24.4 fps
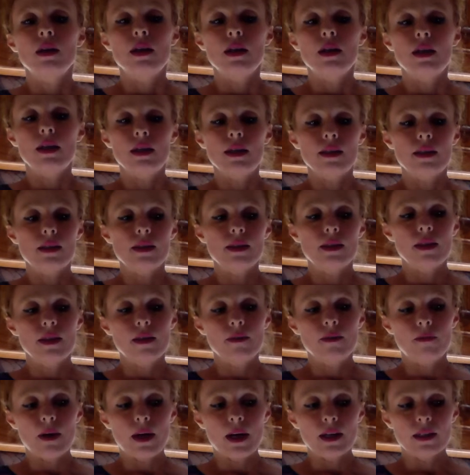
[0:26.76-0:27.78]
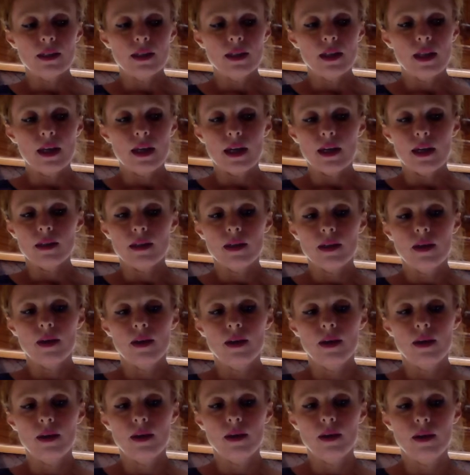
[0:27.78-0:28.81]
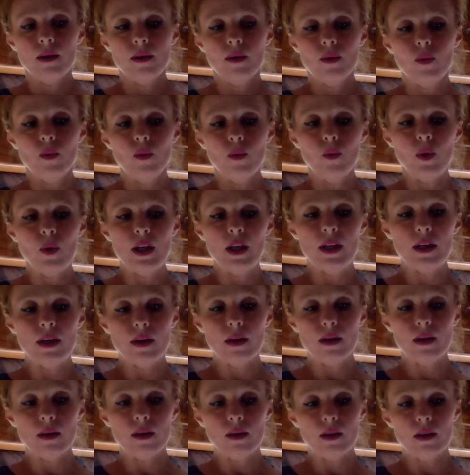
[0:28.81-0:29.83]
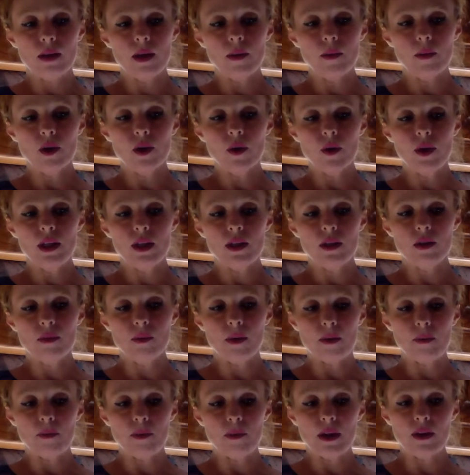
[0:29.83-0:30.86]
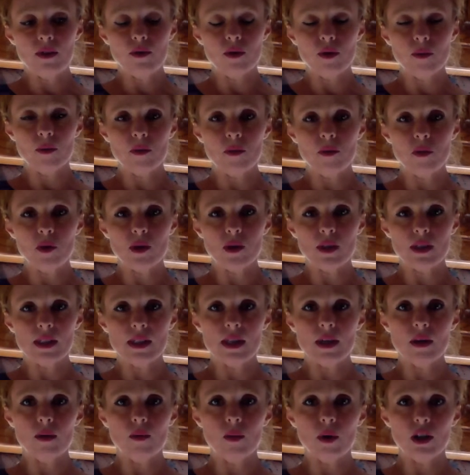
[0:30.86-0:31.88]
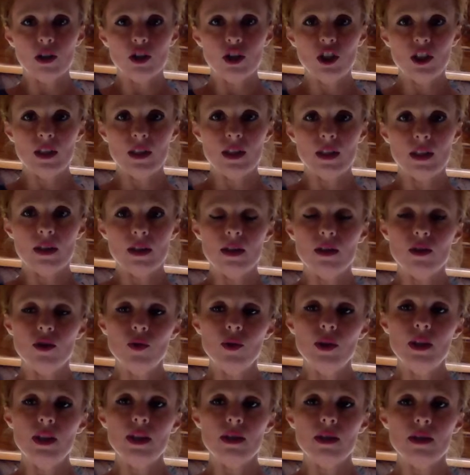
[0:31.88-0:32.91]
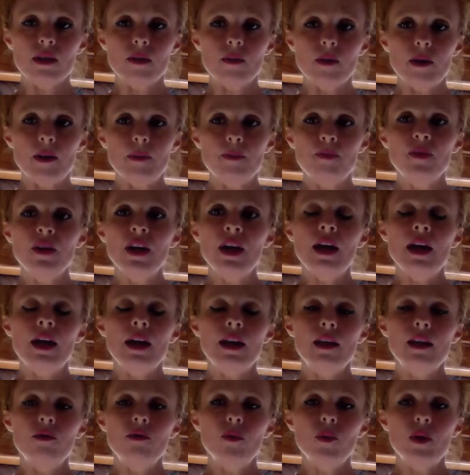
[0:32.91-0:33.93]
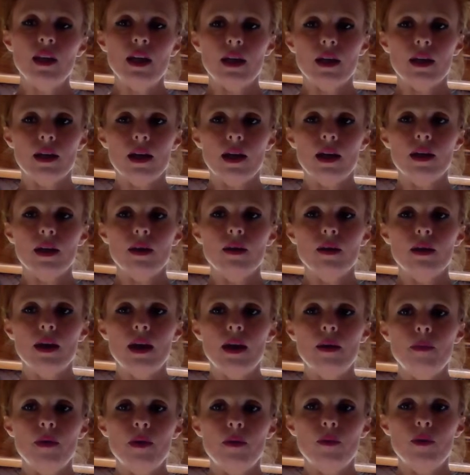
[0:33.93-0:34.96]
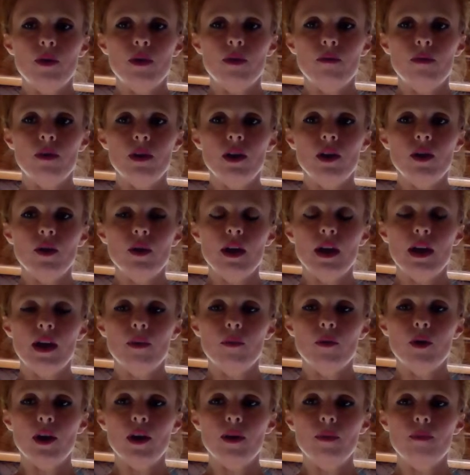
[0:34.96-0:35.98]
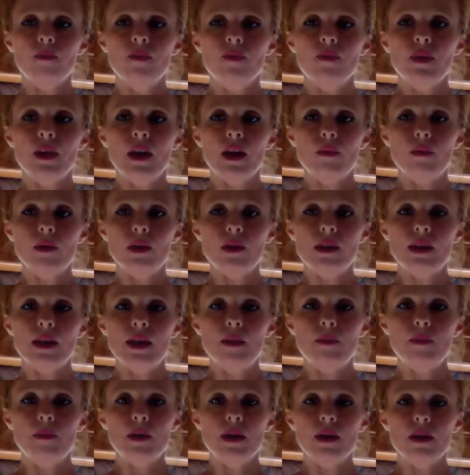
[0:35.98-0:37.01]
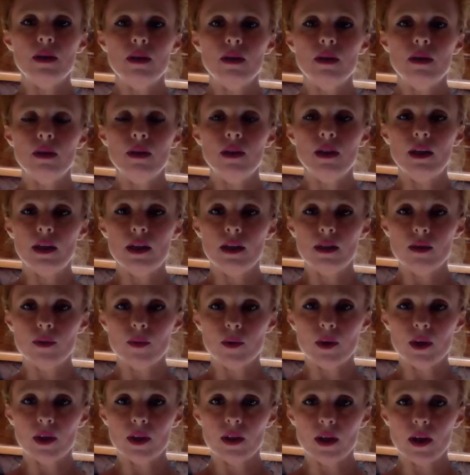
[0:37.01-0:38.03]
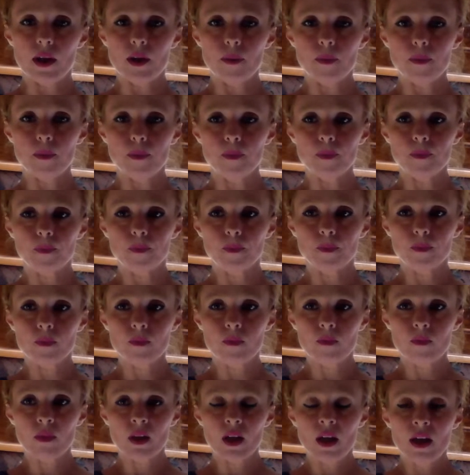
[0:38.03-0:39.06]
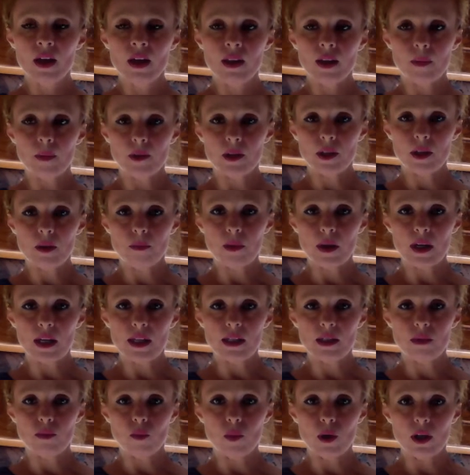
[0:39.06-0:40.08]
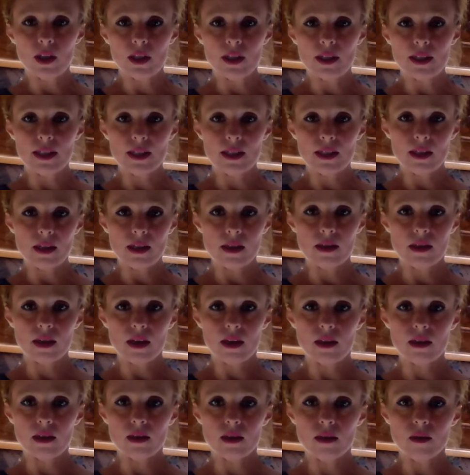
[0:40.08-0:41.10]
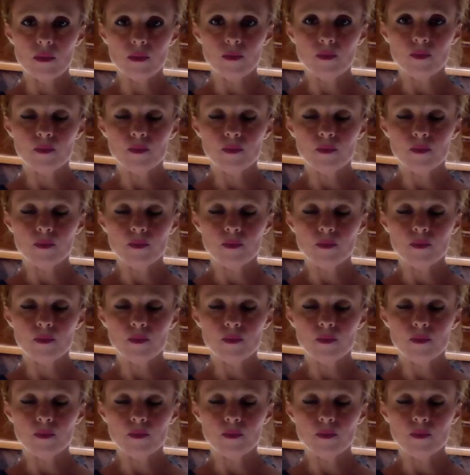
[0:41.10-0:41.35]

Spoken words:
is the fact that when they were going into my bedroom in Moses Lake, Washington, and doing this to me, and even when that guy came in with the video camera and was taping things with that were done by one of the Dixies and